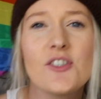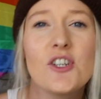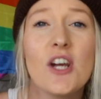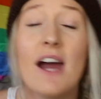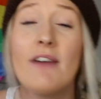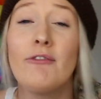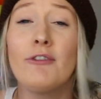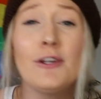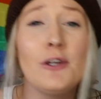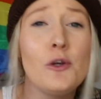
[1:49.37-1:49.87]

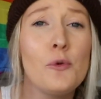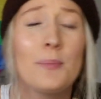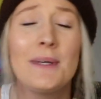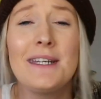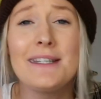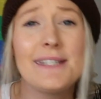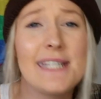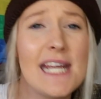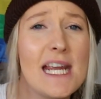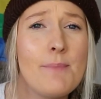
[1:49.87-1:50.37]
Dive a little
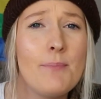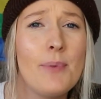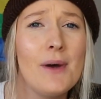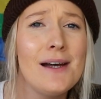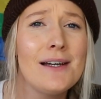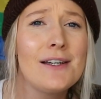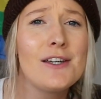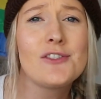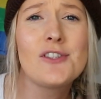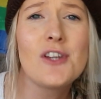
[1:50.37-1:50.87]
bit
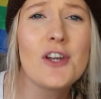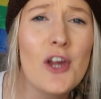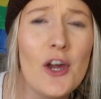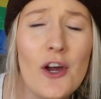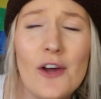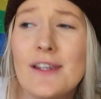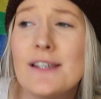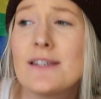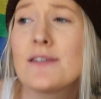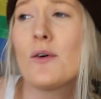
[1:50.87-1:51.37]
deeper because your
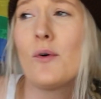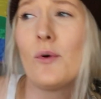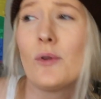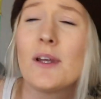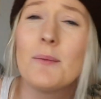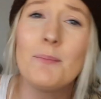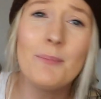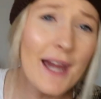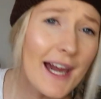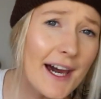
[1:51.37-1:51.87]
girl is
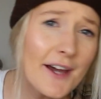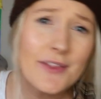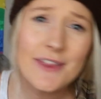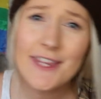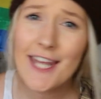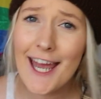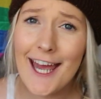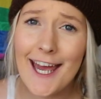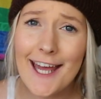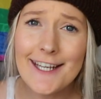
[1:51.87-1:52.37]
all about
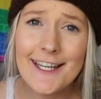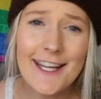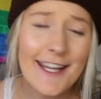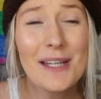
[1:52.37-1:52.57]
that.